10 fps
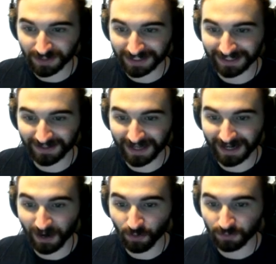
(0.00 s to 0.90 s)
If we clear
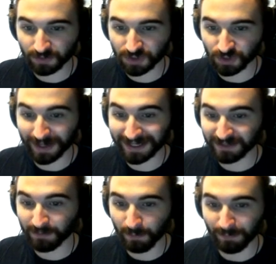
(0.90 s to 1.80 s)
that out,
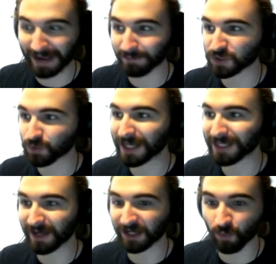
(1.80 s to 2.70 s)
20, bam,
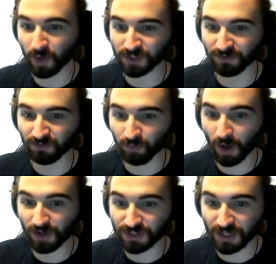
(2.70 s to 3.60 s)
20 megawatts off of
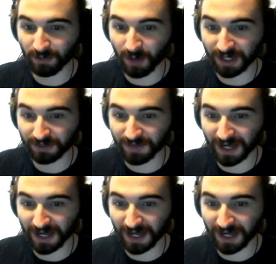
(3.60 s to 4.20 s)
one turbine.